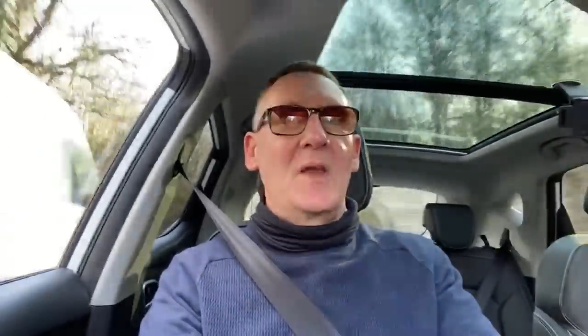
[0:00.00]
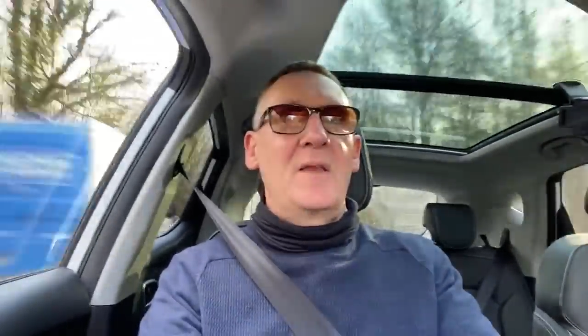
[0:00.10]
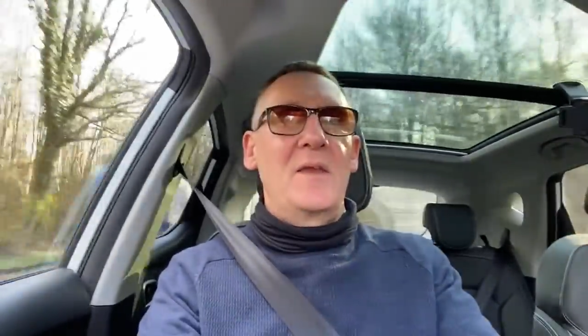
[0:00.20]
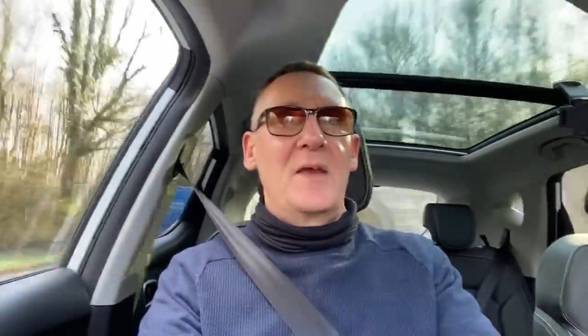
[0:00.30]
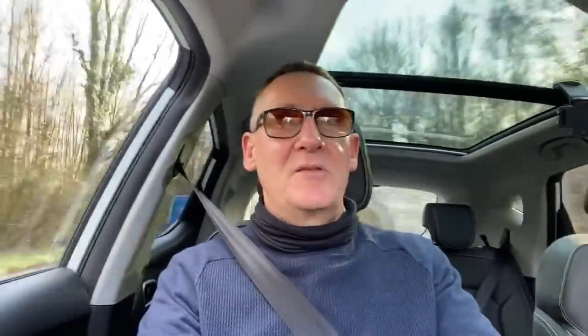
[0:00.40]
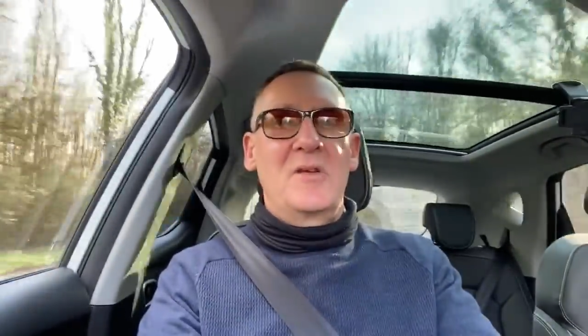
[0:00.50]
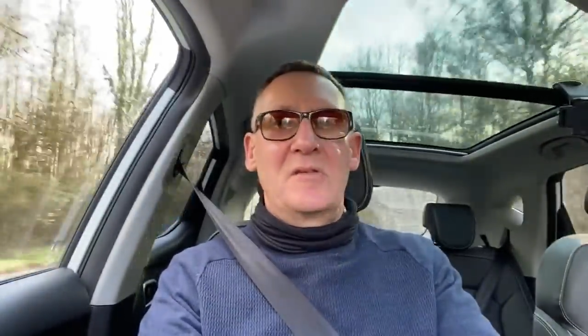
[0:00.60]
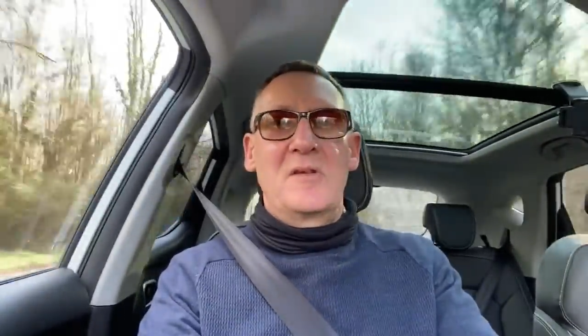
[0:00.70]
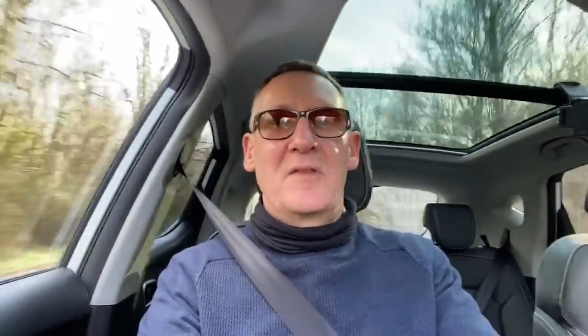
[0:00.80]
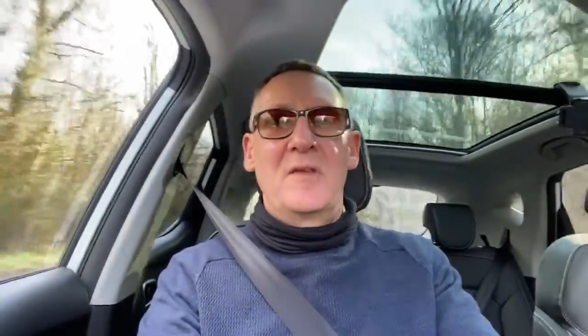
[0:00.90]
and the
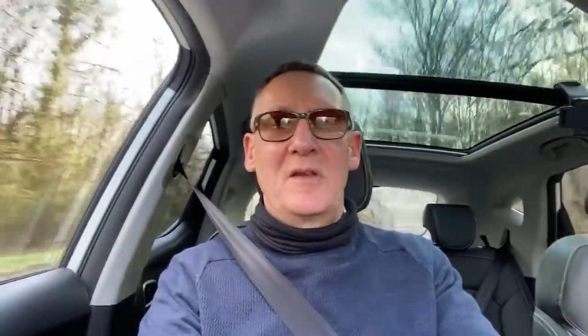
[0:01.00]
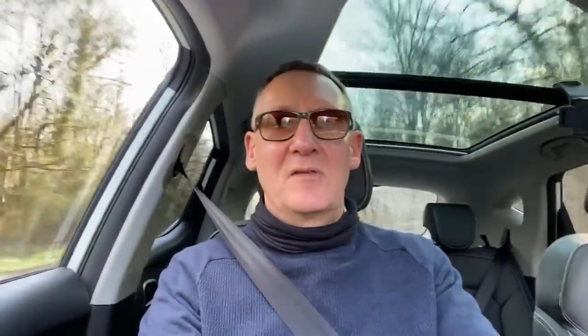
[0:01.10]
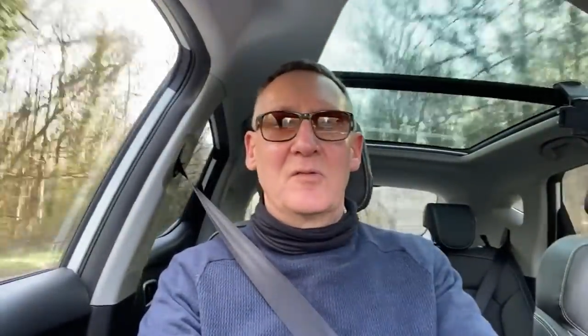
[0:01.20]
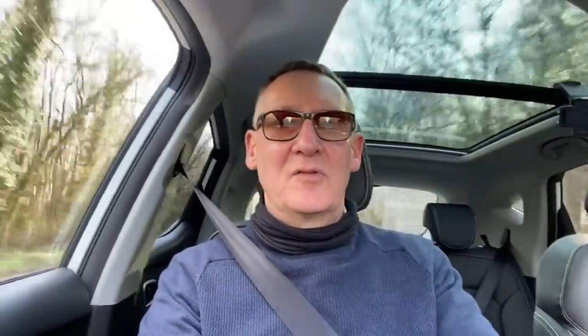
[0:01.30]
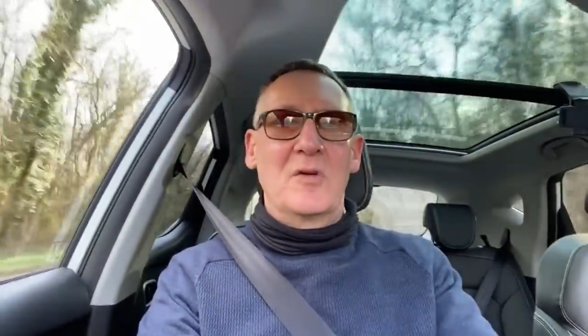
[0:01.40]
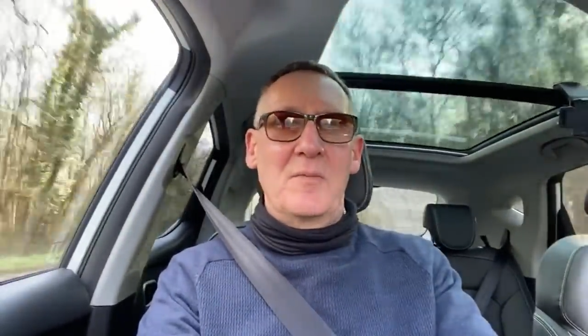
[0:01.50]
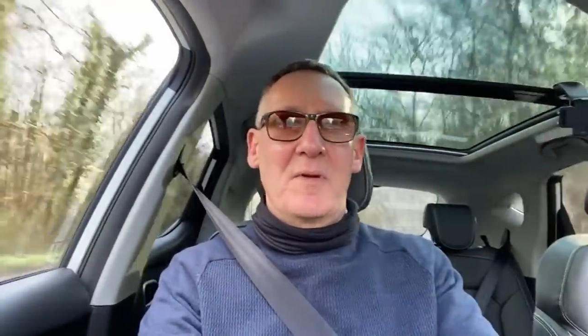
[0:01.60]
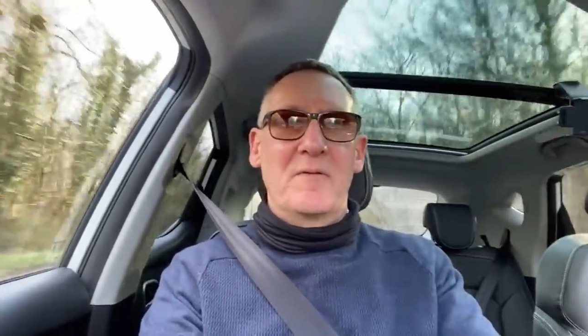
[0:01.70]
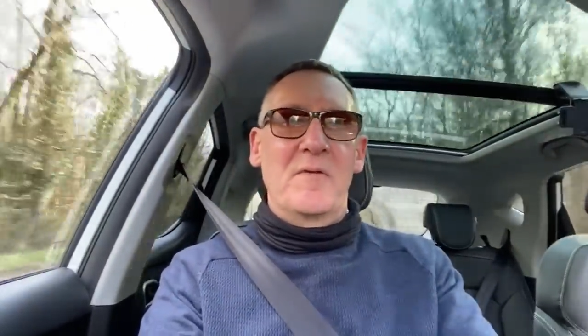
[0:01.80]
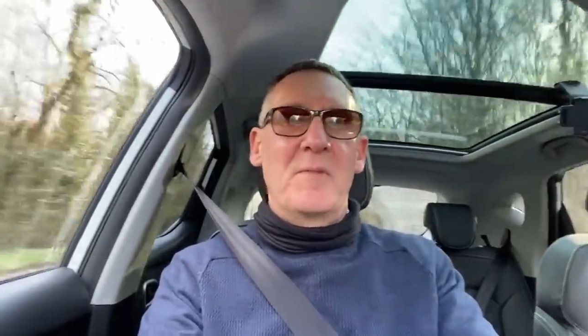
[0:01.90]
HS I think is also a
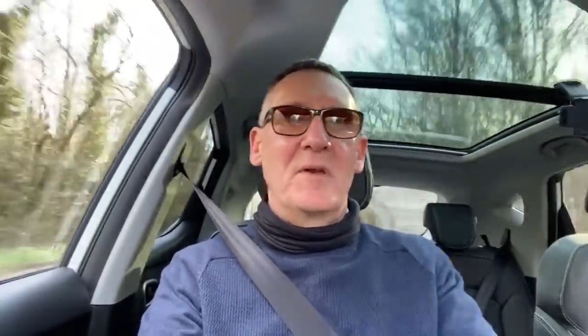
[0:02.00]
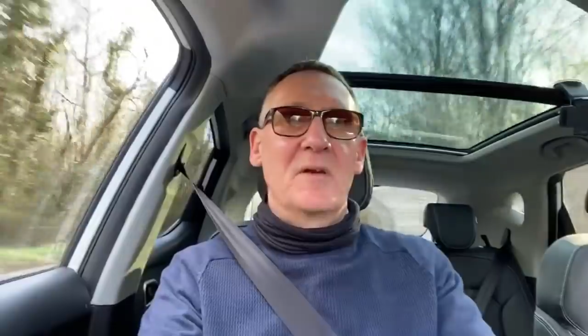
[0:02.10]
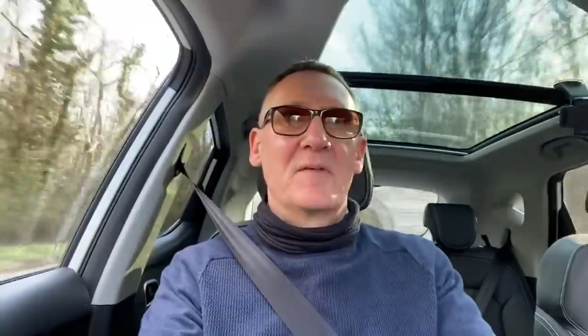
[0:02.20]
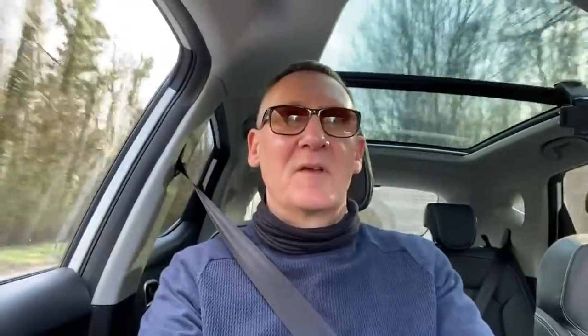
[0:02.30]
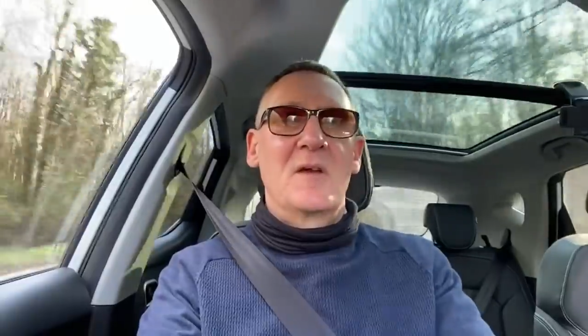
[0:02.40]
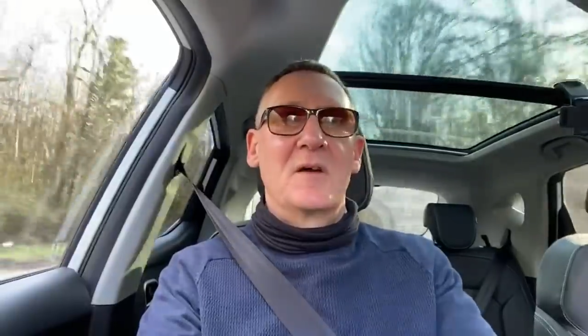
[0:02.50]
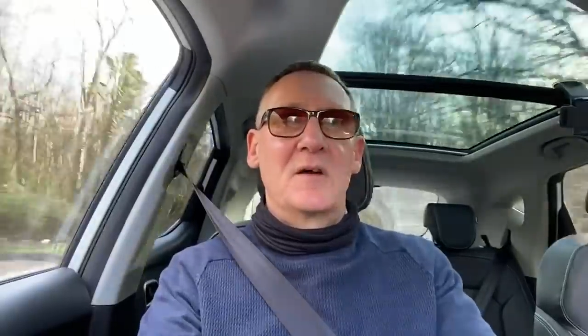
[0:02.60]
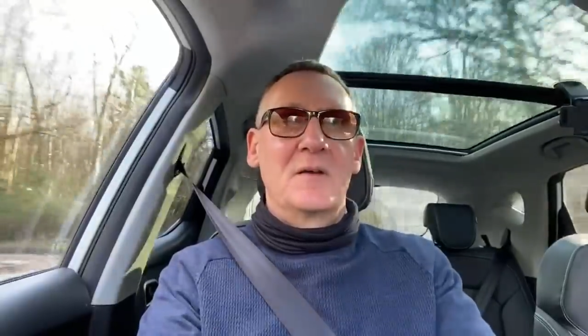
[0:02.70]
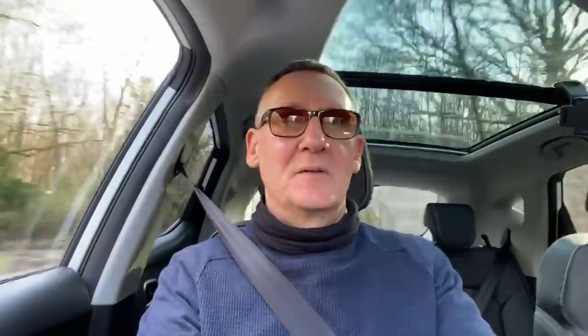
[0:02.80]
bit of a bigger car.